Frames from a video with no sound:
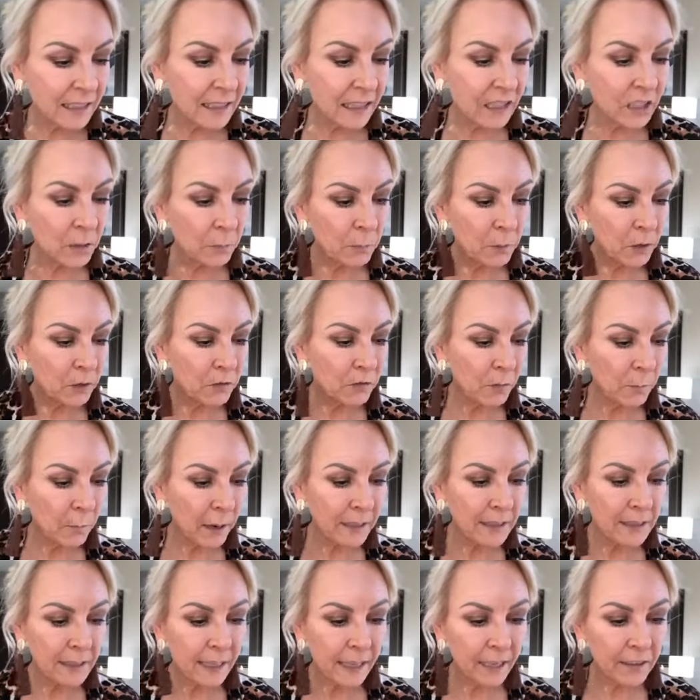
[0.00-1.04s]
such a beautiful
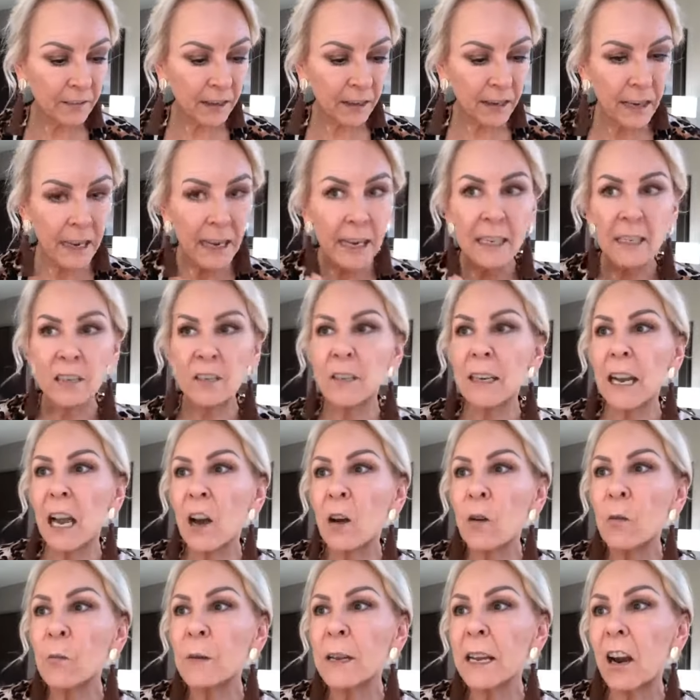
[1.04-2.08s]
mascara. So
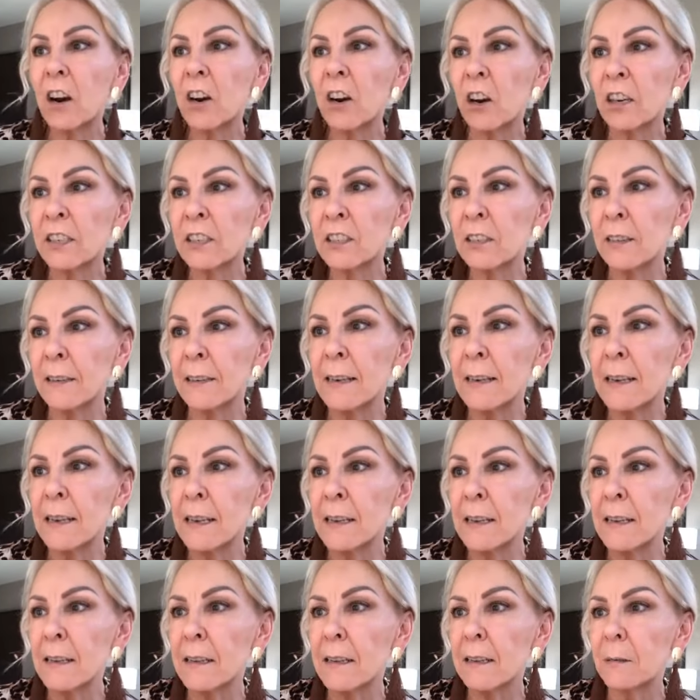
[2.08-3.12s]
now we are on to
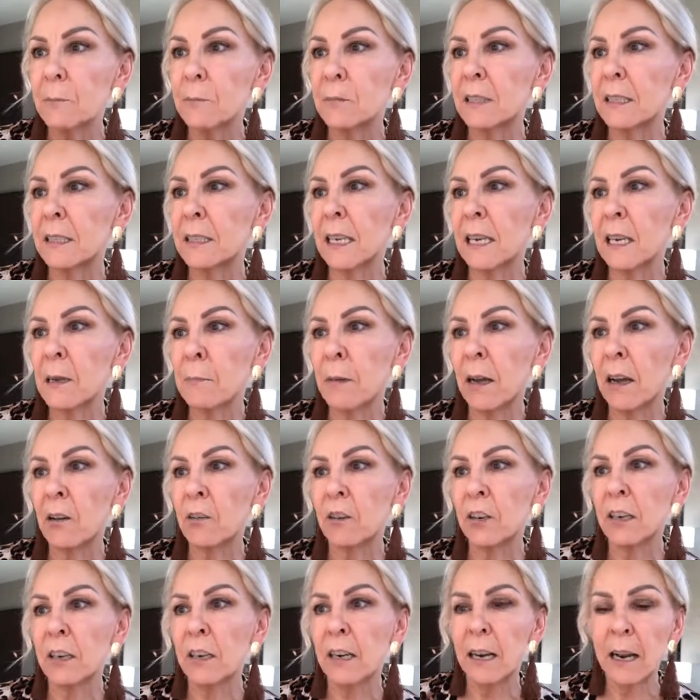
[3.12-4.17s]
lips. Setting
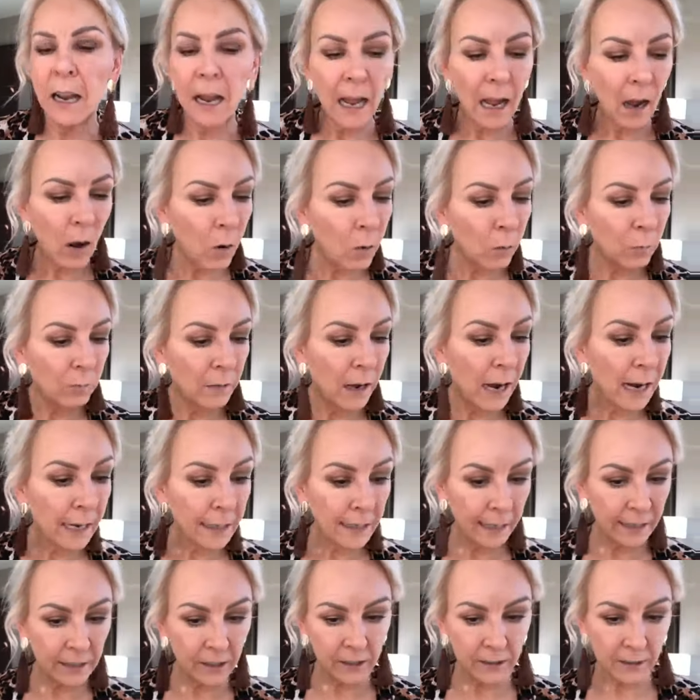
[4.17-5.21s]
powder. Oh,
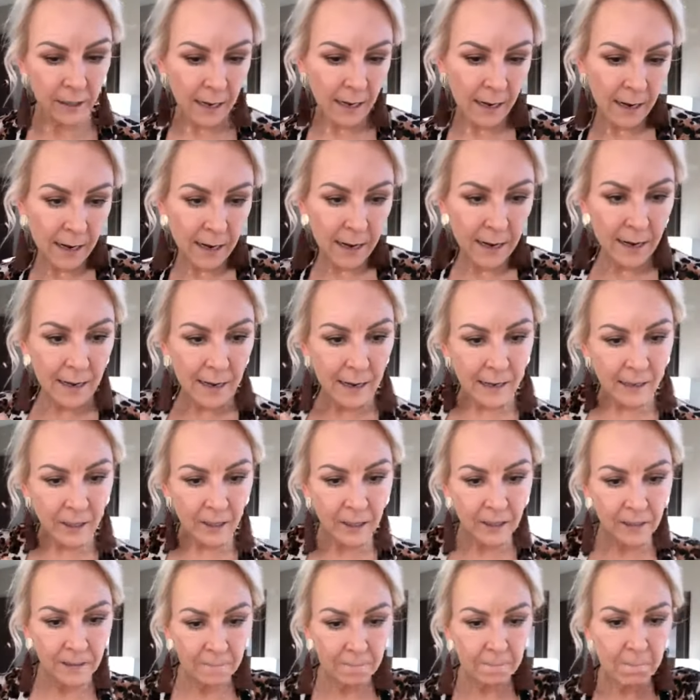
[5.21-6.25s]
highlighter.
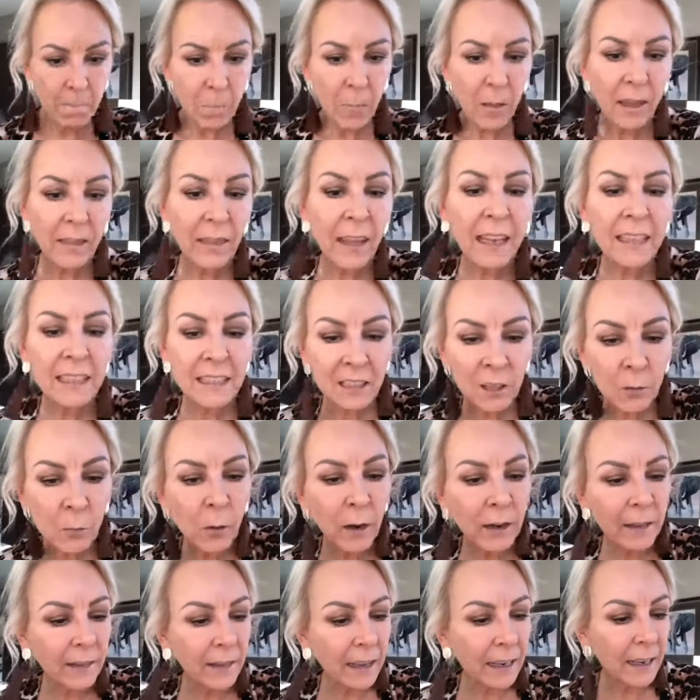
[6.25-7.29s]
Highlighter. That's the
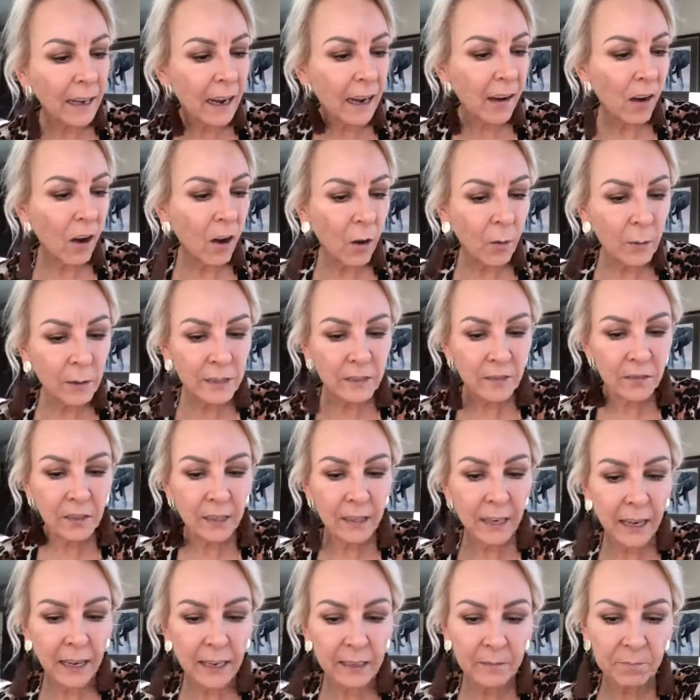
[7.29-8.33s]
one thing I always
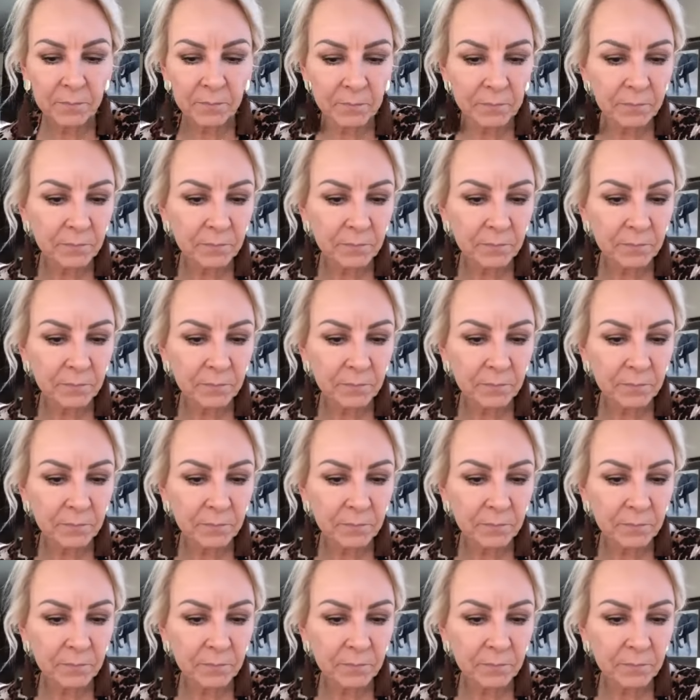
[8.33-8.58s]
forget.